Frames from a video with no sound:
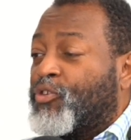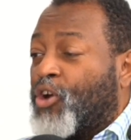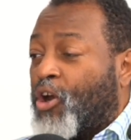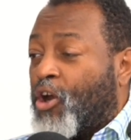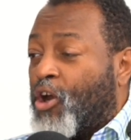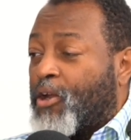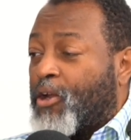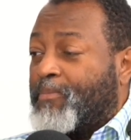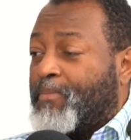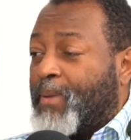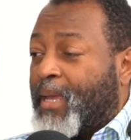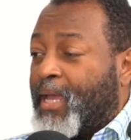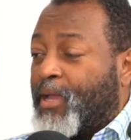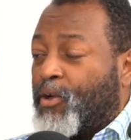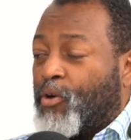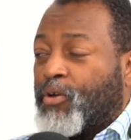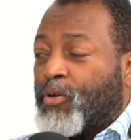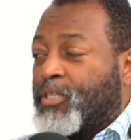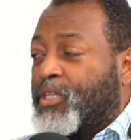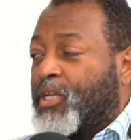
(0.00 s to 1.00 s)
Guard
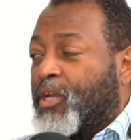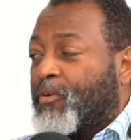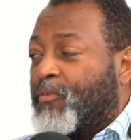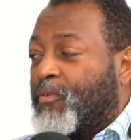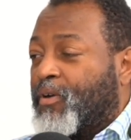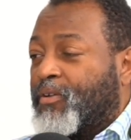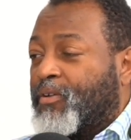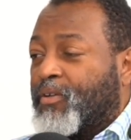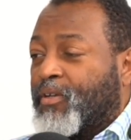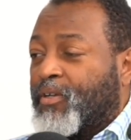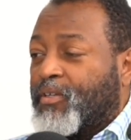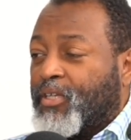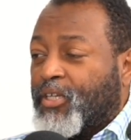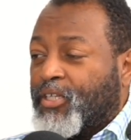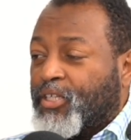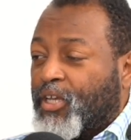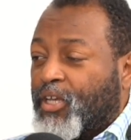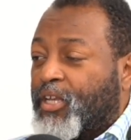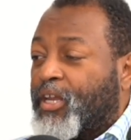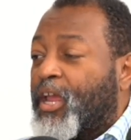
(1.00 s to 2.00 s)
base, or you know, a,
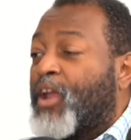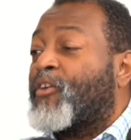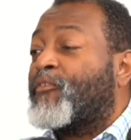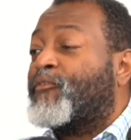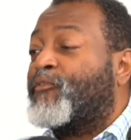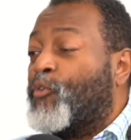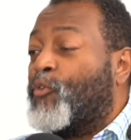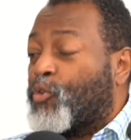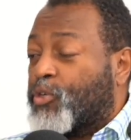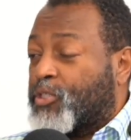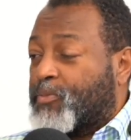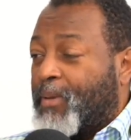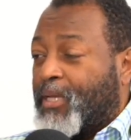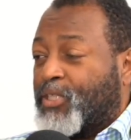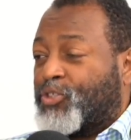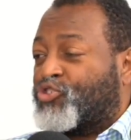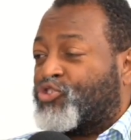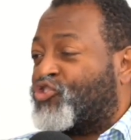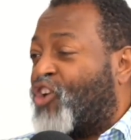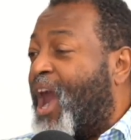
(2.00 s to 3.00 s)
a, an Air Force
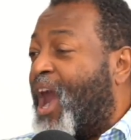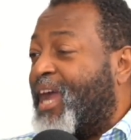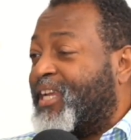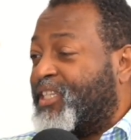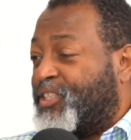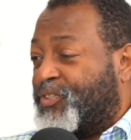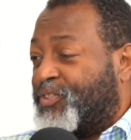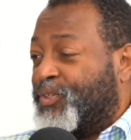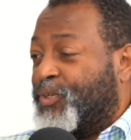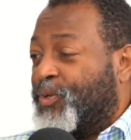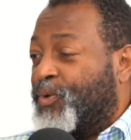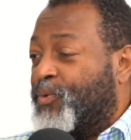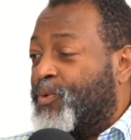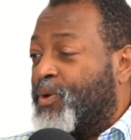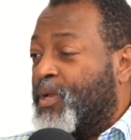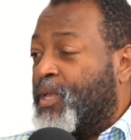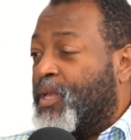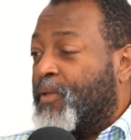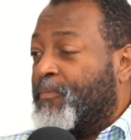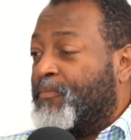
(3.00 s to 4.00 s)
base. Try to,
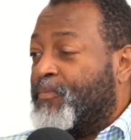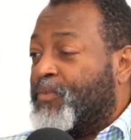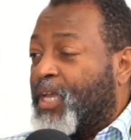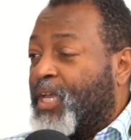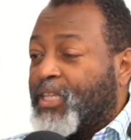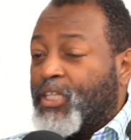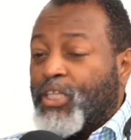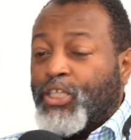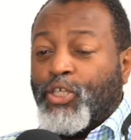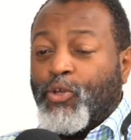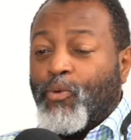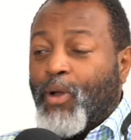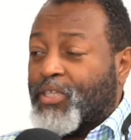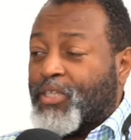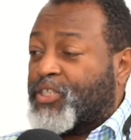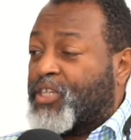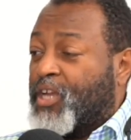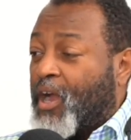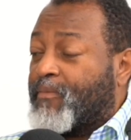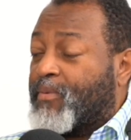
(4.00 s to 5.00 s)
and the
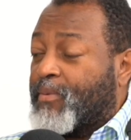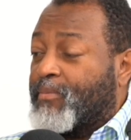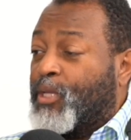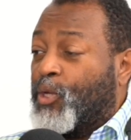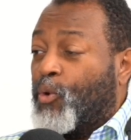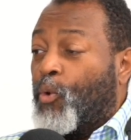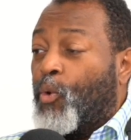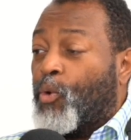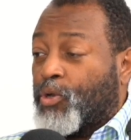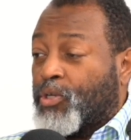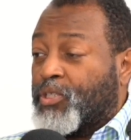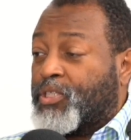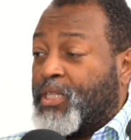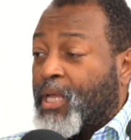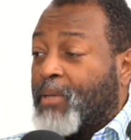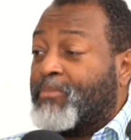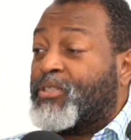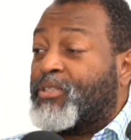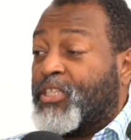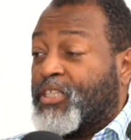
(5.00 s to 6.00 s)
U.S. government orders
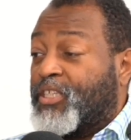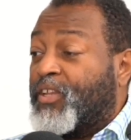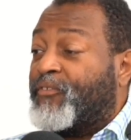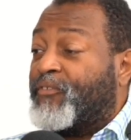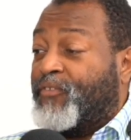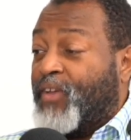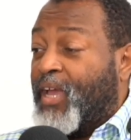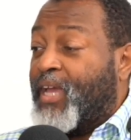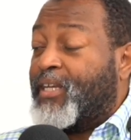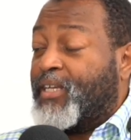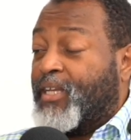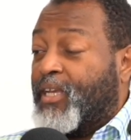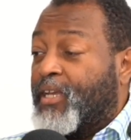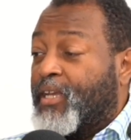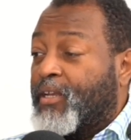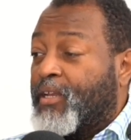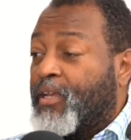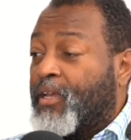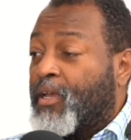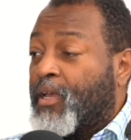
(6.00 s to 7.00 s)
them to defend
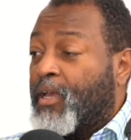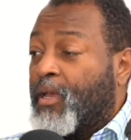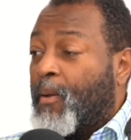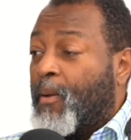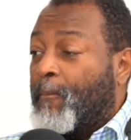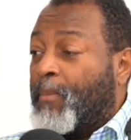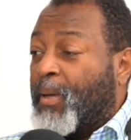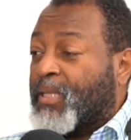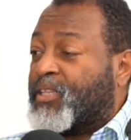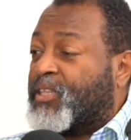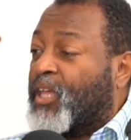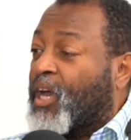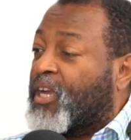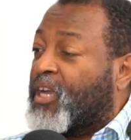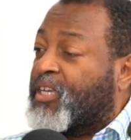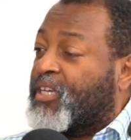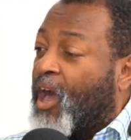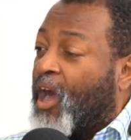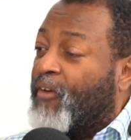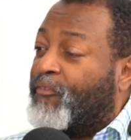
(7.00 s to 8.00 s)
it. But
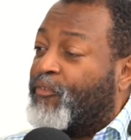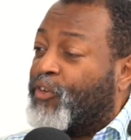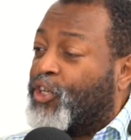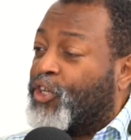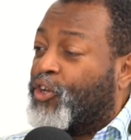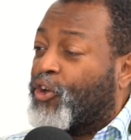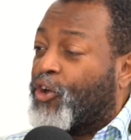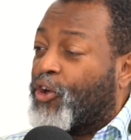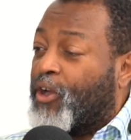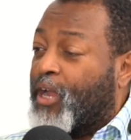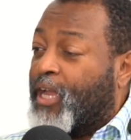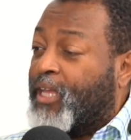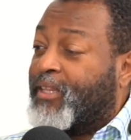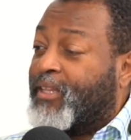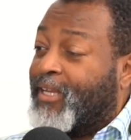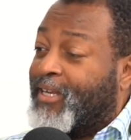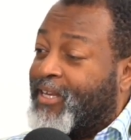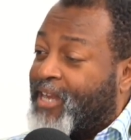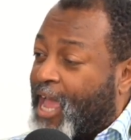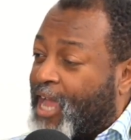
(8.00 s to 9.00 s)
the governor
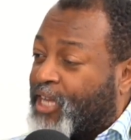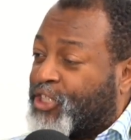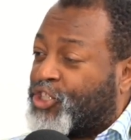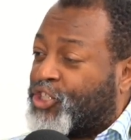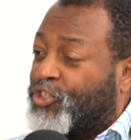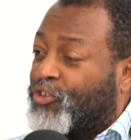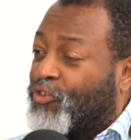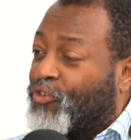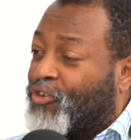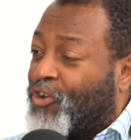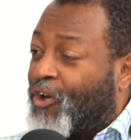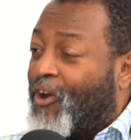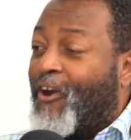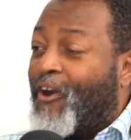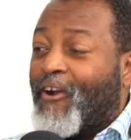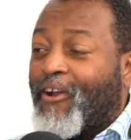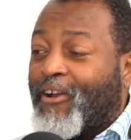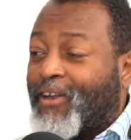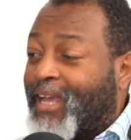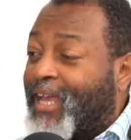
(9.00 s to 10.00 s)
and the National
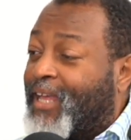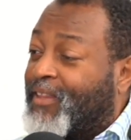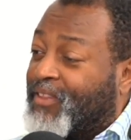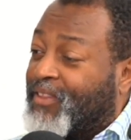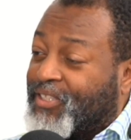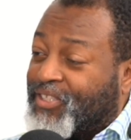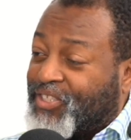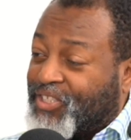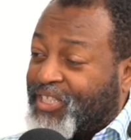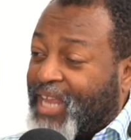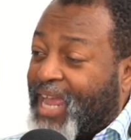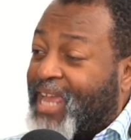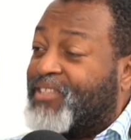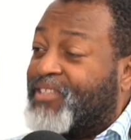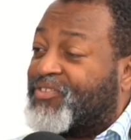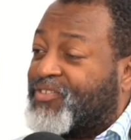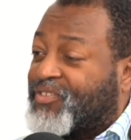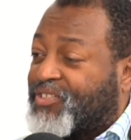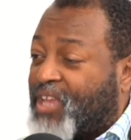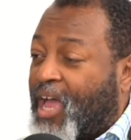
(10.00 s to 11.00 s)
Guard and the
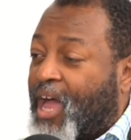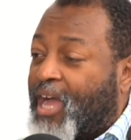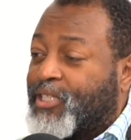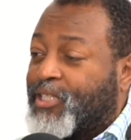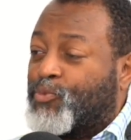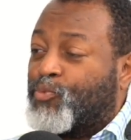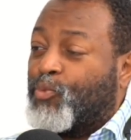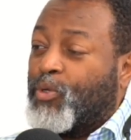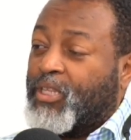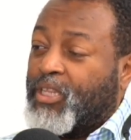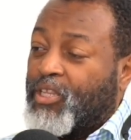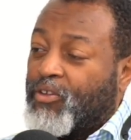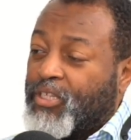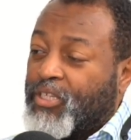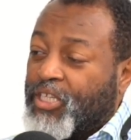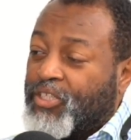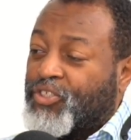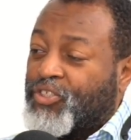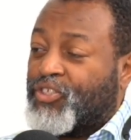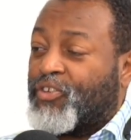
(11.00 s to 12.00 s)
state sides with the
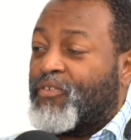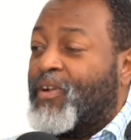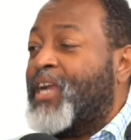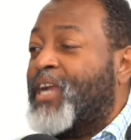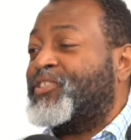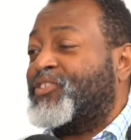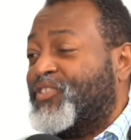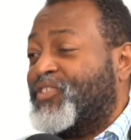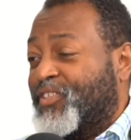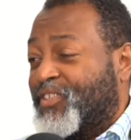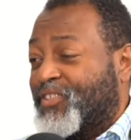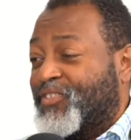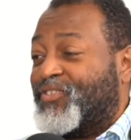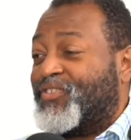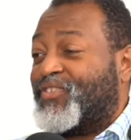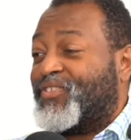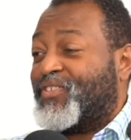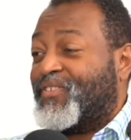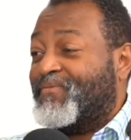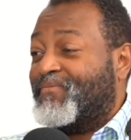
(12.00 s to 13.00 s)

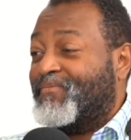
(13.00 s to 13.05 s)
insurrectionists.